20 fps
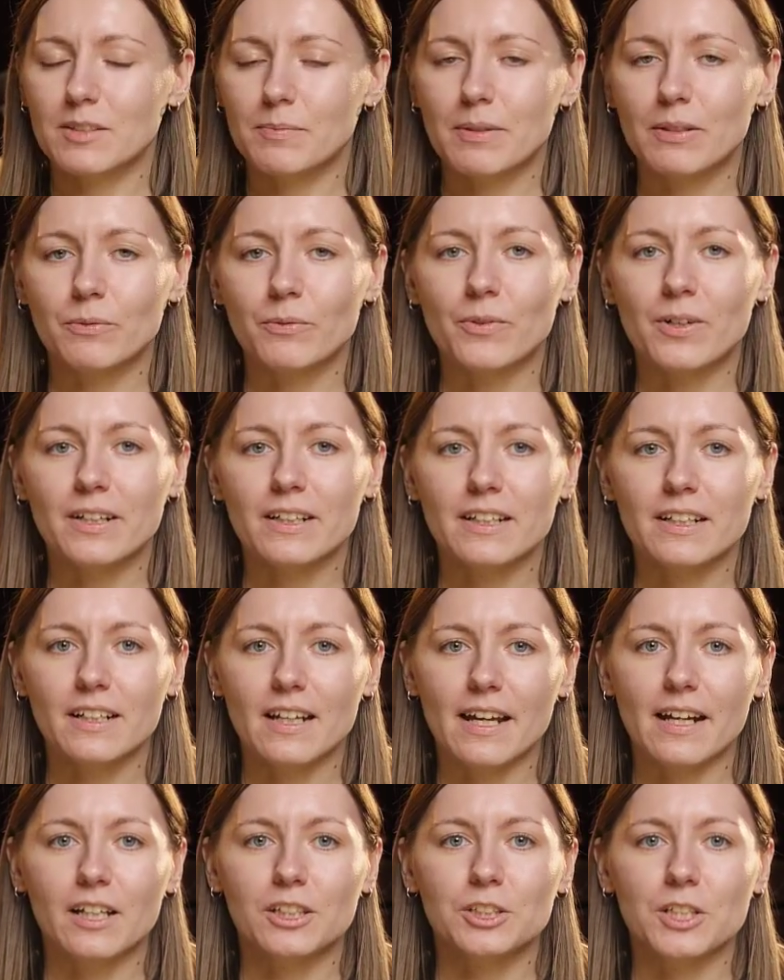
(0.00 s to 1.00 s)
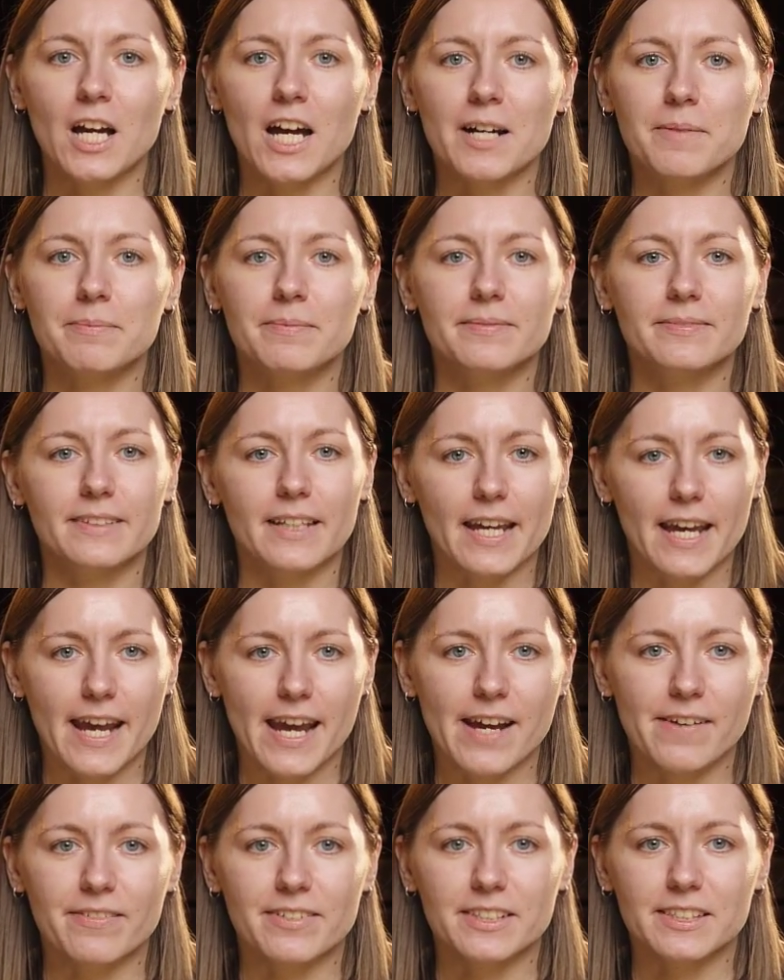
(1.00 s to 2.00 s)
It's been working like a charm
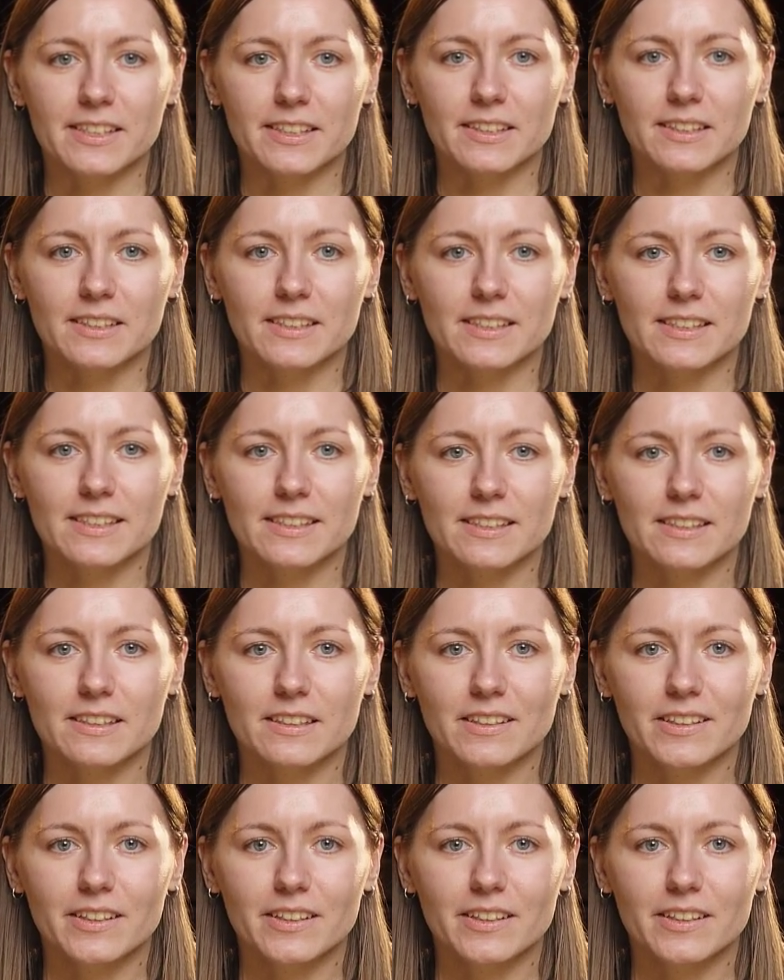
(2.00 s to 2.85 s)
ever since.